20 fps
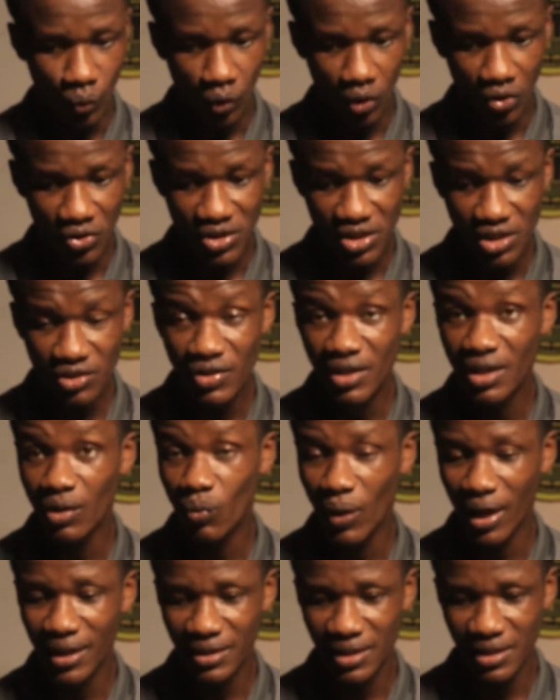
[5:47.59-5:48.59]
Considering the
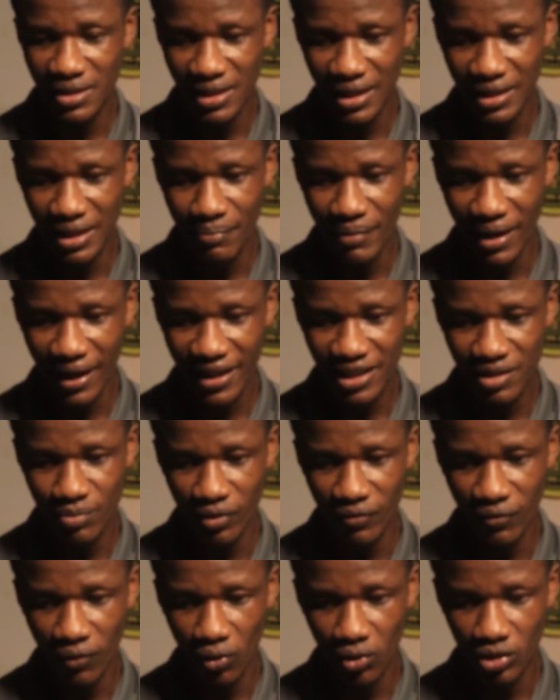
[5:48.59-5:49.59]
1-day chart, the market
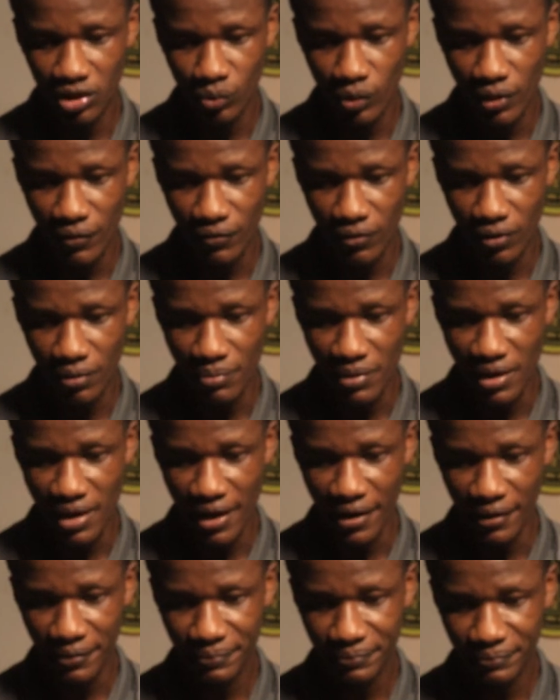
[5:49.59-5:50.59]
moved all the way from
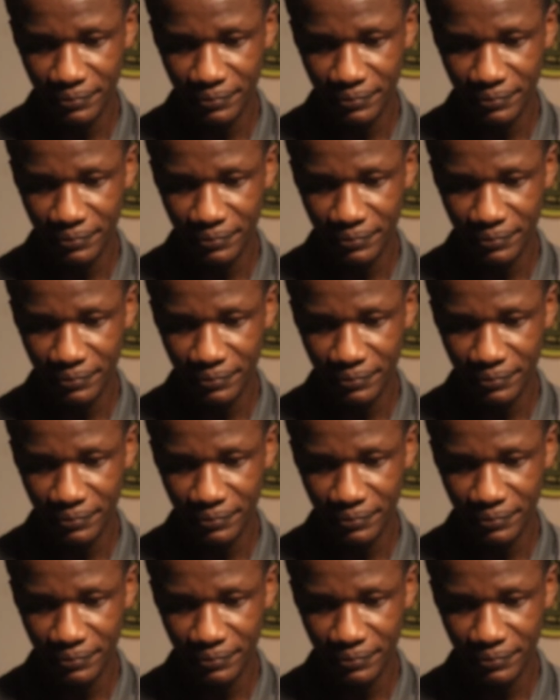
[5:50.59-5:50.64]
here